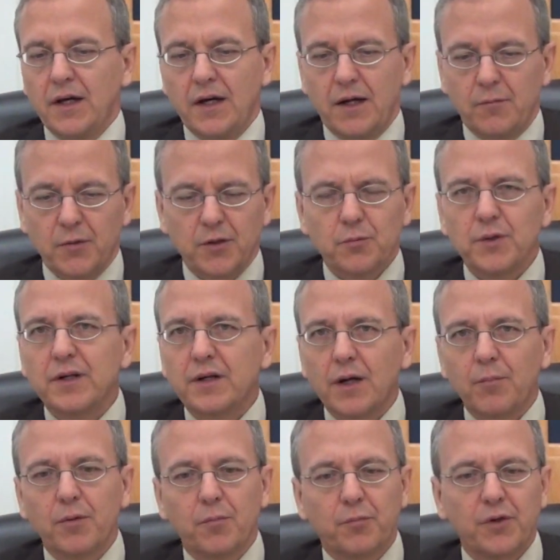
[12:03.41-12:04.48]
I'm going to read a
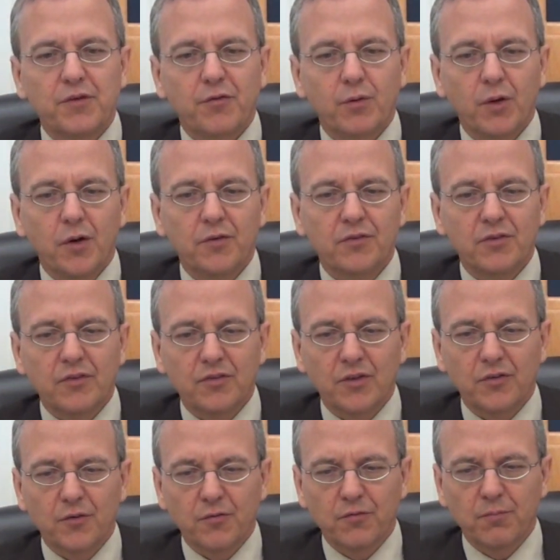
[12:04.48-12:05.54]
couple of brief quotes. It
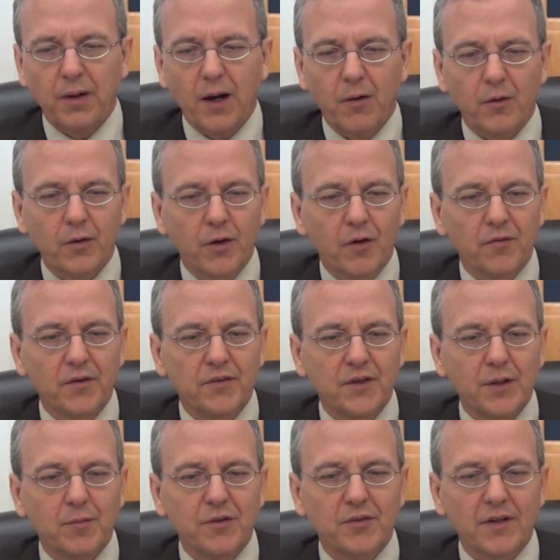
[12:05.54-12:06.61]
says, "Her power over the
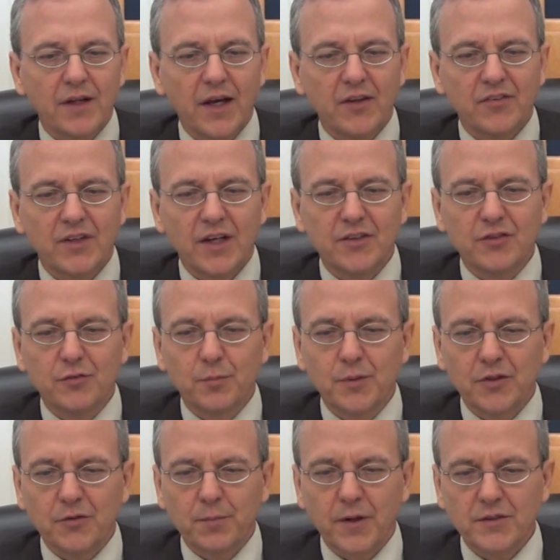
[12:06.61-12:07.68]
demons in the last ages will
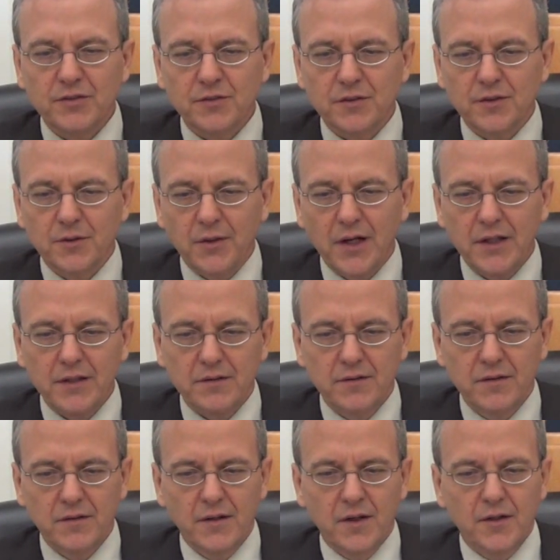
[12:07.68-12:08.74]
be especially great.
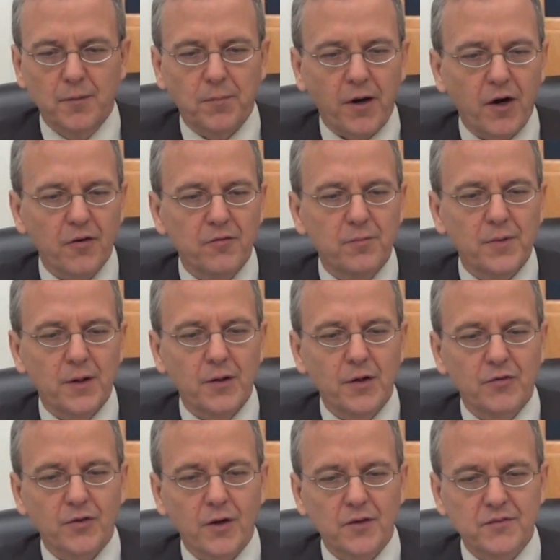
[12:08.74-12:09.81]
The power of Mary
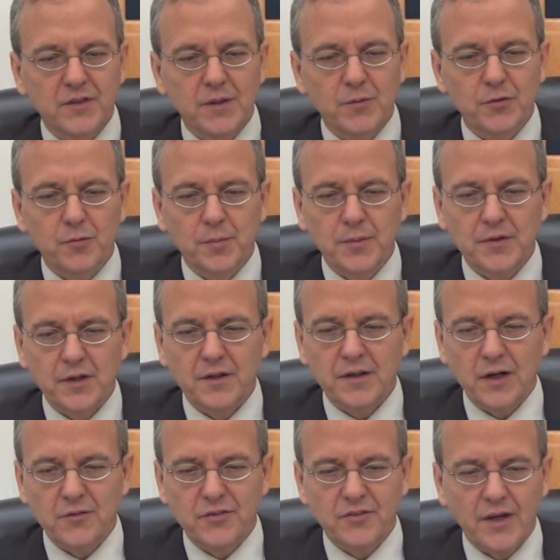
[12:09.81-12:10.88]
over all demons will be
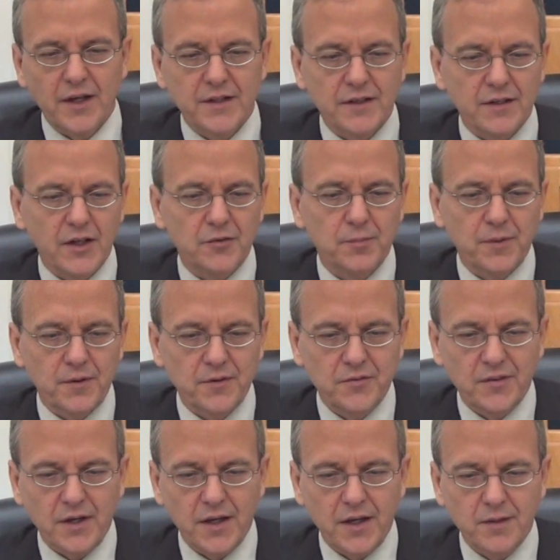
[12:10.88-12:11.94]
particularly outstanding in the last period
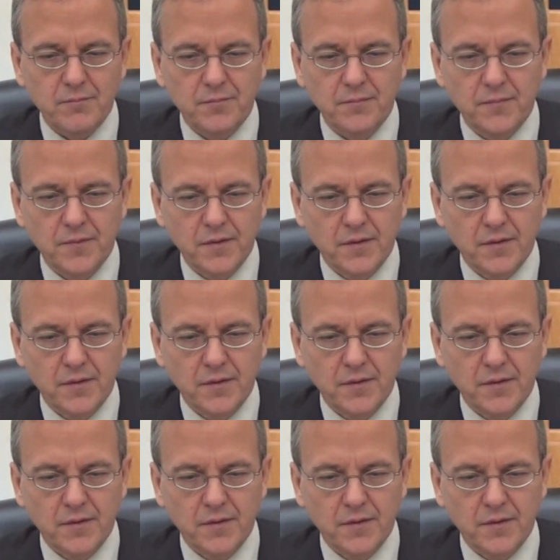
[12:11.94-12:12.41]
of time.